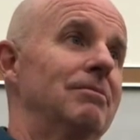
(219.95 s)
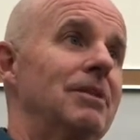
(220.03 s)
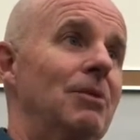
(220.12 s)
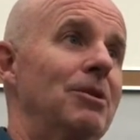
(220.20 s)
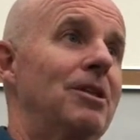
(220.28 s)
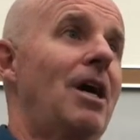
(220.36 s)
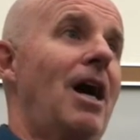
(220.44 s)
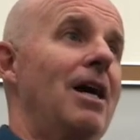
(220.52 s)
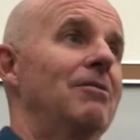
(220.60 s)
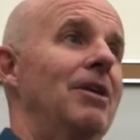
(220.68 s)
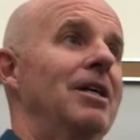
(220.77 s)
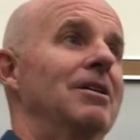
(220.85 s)
they would
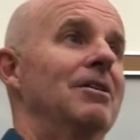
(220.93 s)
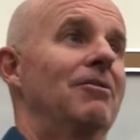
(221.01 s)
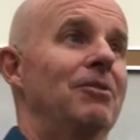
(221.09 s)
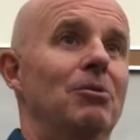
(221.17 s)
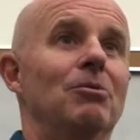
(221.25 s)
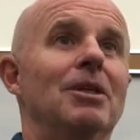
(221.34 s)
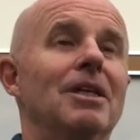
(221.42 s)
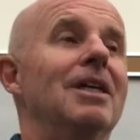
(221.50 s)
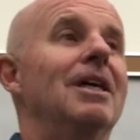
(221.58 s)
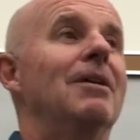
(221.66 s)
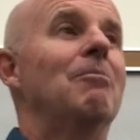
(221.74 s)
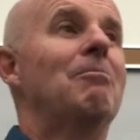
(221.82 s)
die, right? If you
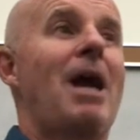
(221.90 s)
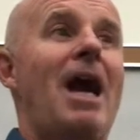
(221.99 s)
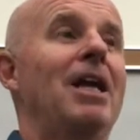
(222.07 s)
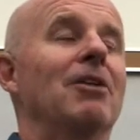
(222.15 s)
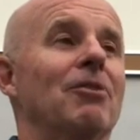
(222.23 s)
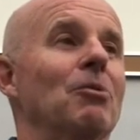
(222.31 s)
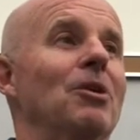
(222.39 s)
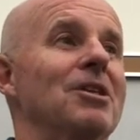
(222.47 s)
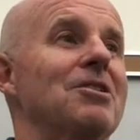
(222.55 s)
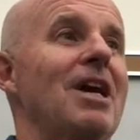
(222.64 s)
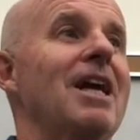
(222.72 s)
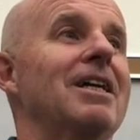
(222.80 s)
panic for 1
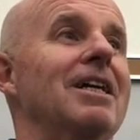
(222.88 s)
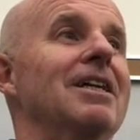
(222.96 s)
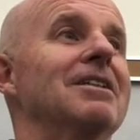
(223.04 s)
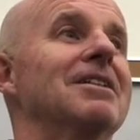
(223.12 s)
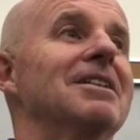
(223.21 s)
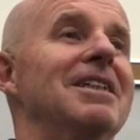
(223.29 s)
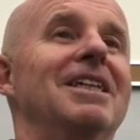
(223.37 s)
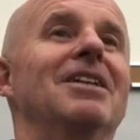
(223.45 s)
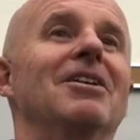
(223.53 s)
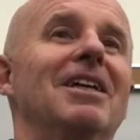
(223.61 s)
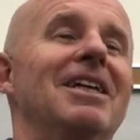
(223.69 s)
second in